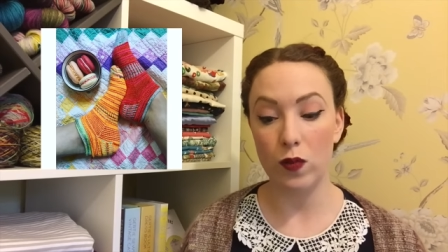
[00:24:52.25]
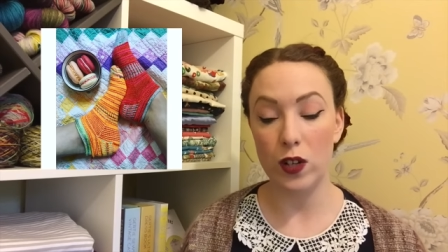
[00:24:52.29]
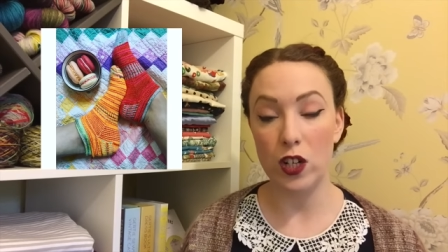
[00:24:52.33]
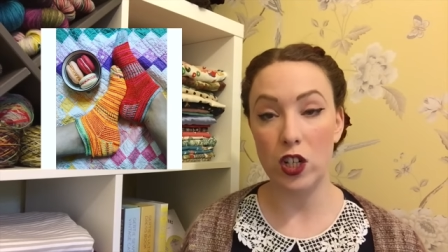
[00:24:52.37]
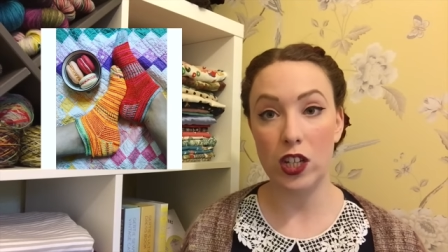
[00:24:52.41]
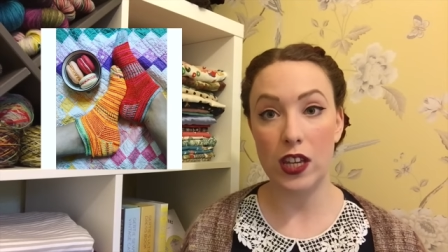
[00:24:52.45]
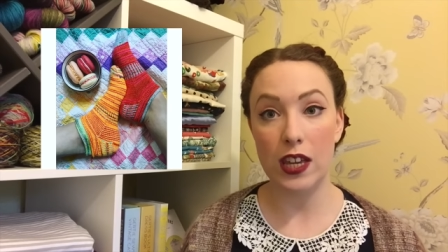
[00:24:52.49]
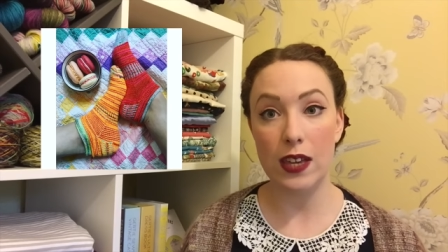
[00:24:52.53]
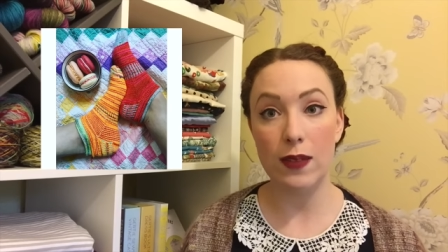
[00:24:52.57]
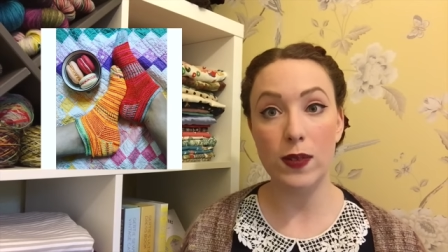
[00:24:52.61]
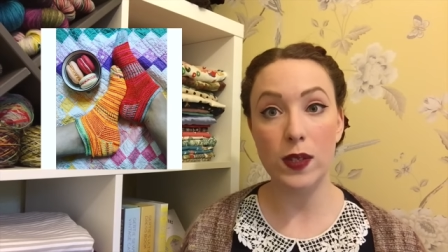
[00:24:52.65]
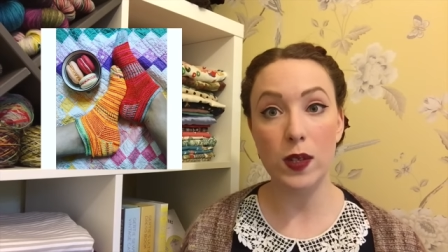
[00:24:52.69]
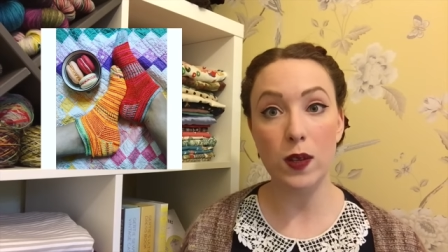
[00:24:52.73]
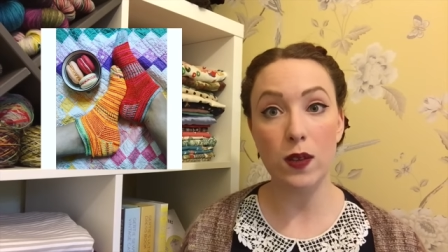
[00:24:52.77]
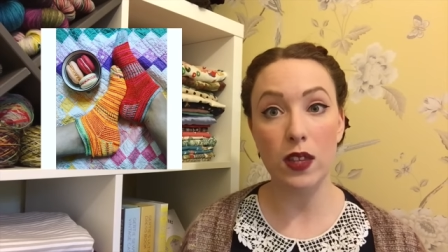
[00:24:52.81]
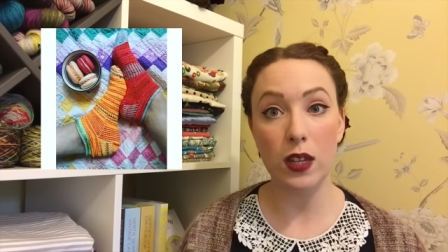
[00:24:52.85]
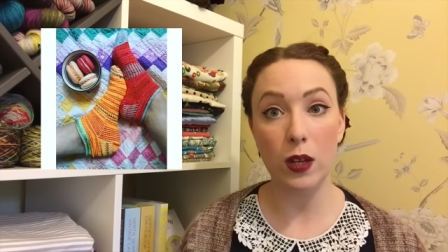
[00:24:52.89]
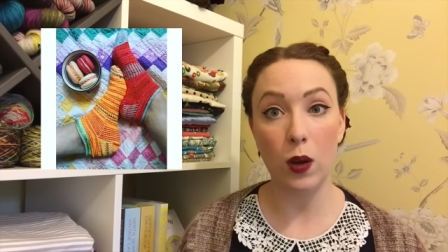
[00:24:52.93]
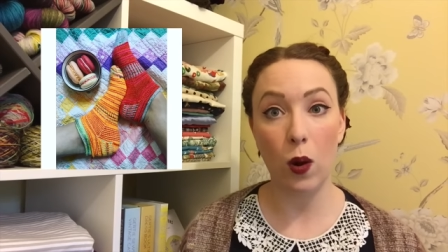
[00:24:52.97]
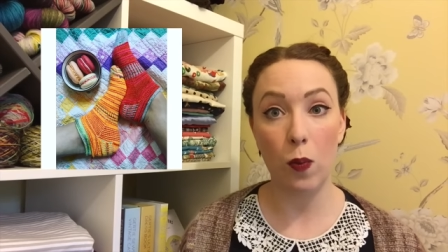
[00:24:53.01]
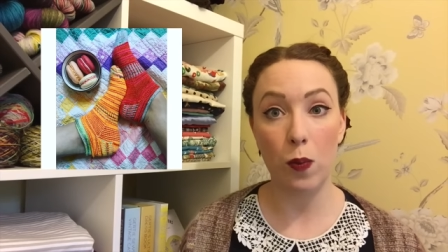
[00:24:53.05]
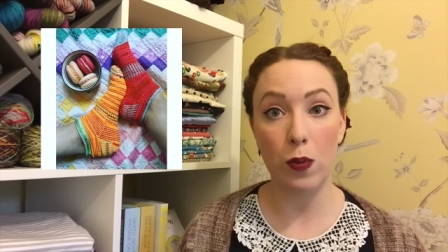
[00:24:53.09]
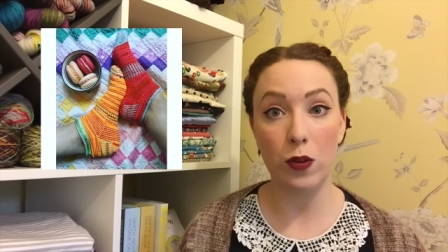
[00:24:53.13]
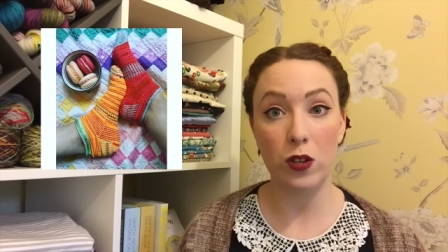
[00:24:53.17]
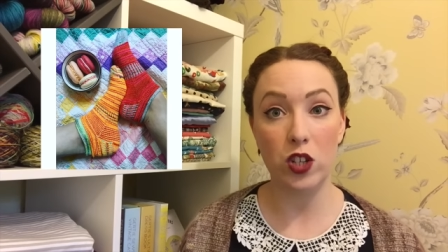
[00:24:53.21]
which gives you the
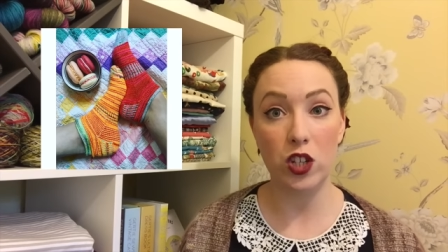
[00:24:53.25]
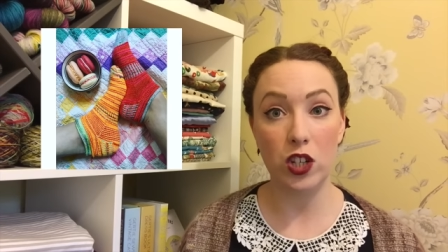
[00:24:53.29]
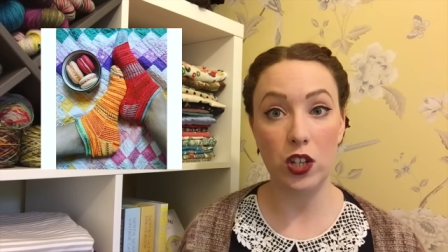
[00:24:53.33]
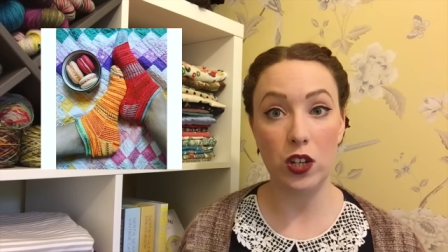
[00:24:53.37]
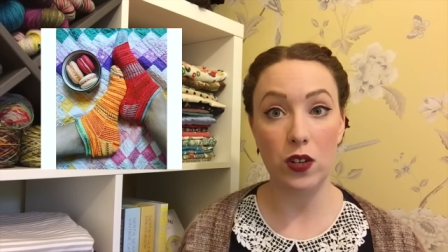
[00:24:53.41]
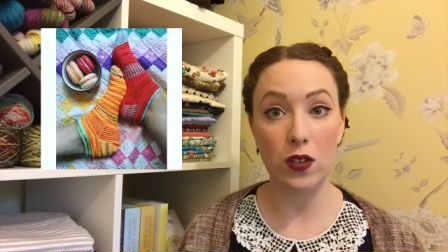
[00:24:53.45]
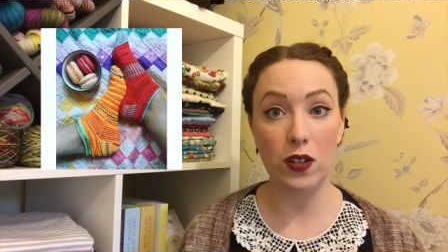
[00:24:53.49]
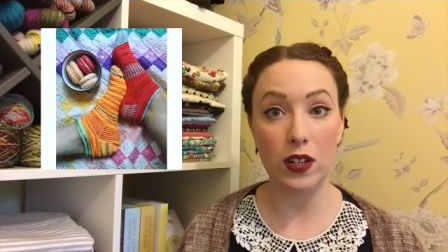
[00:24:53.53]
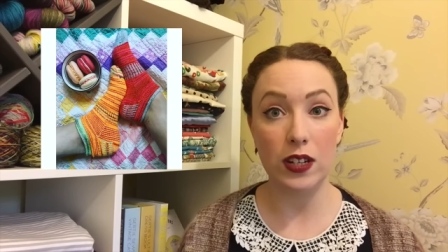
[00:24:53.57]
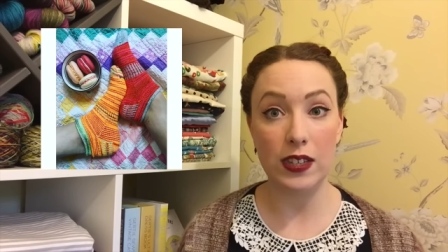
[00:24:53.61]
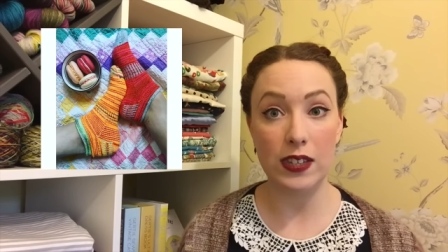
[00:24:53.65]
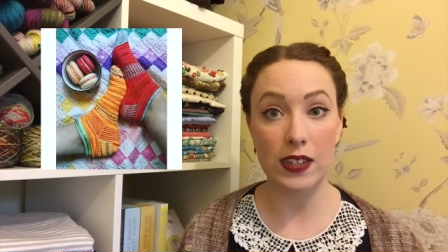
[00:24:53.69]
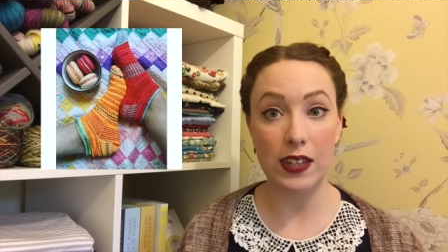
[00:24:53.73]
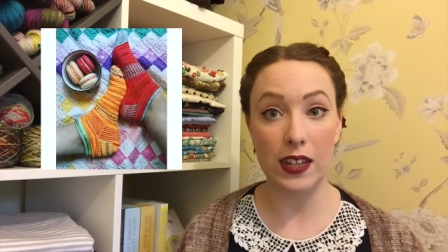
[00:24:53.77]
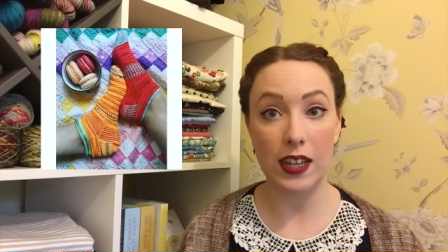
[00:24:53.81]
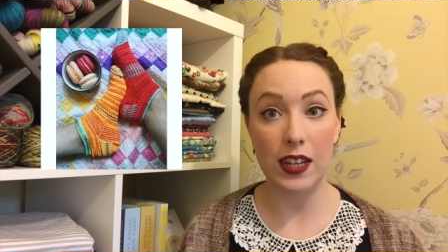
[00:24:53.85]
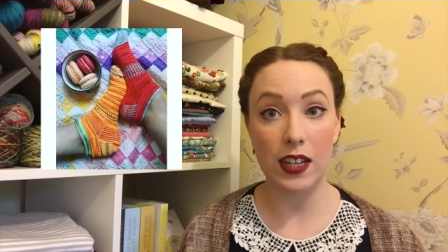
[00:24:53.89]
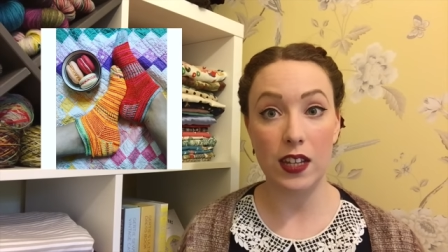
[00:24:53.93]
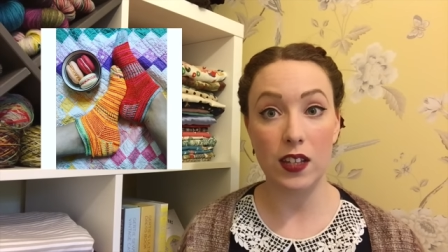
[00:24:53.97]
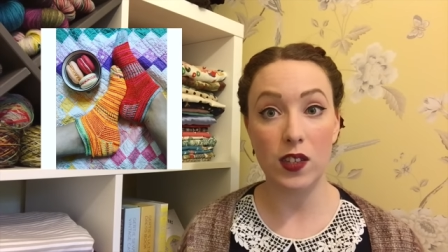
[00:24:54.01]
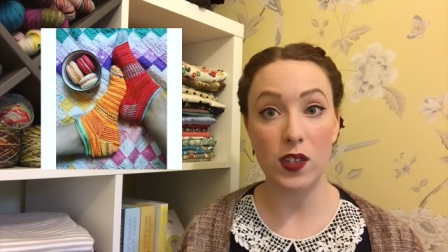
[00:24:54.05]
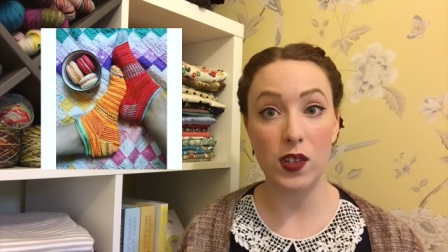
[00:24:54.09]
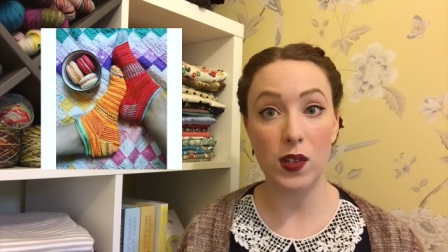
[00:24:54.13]
opportunity